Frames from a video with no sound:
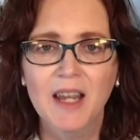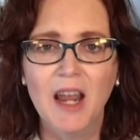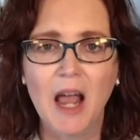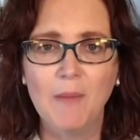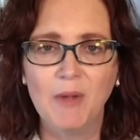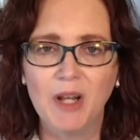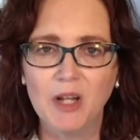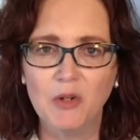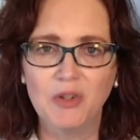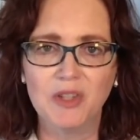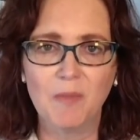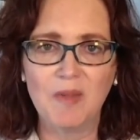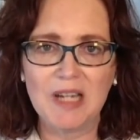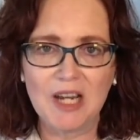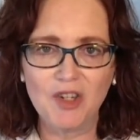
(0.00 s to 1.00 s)
I'm going to do
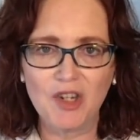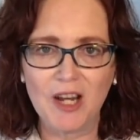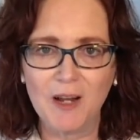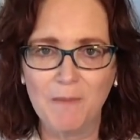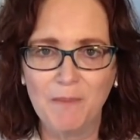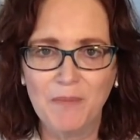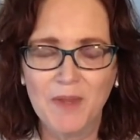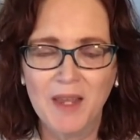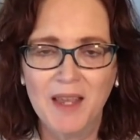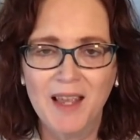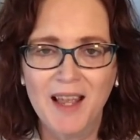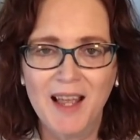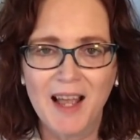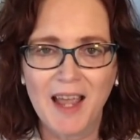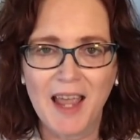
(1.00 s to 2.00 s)
some teaching,
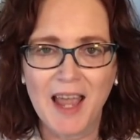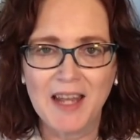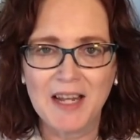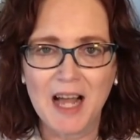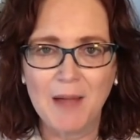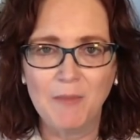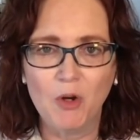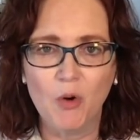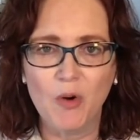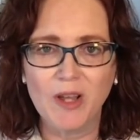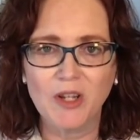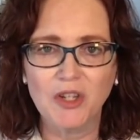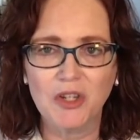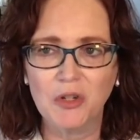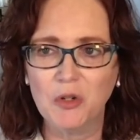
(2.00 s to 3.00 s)
and I'm
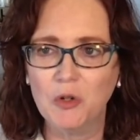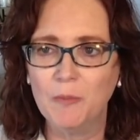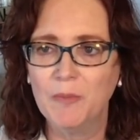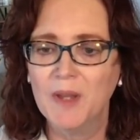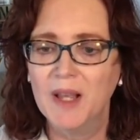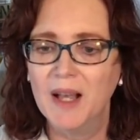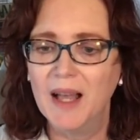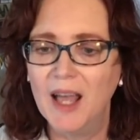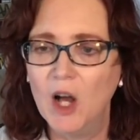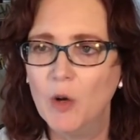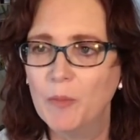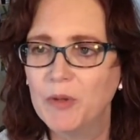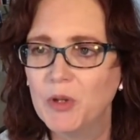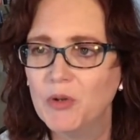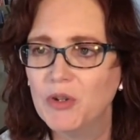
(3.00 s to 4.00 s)
going to
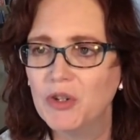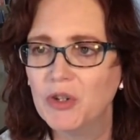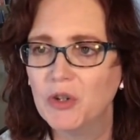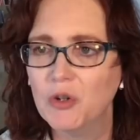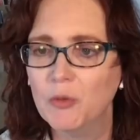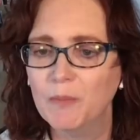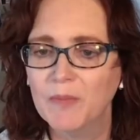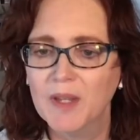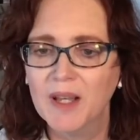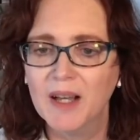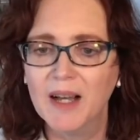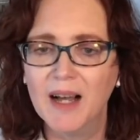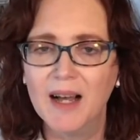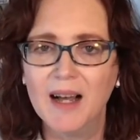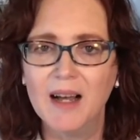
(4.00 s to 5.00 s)
help you to
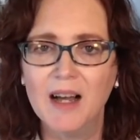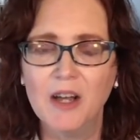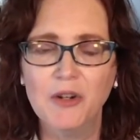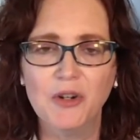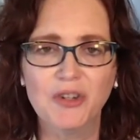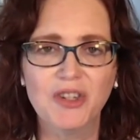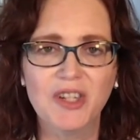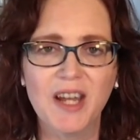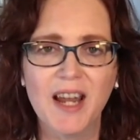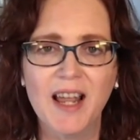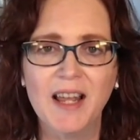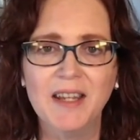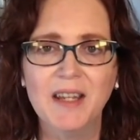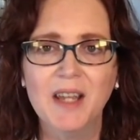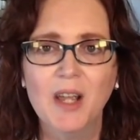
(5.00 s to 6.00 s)

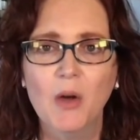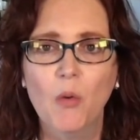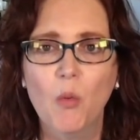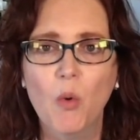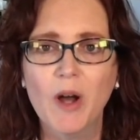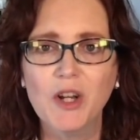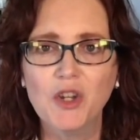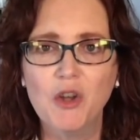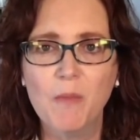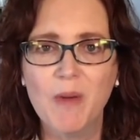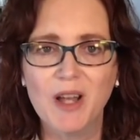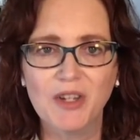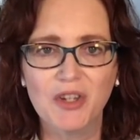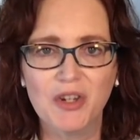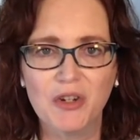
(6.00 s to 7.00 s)
understand what you
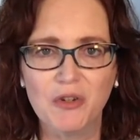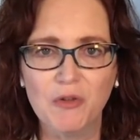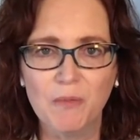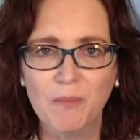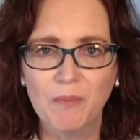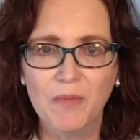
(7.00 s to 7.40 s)
must do.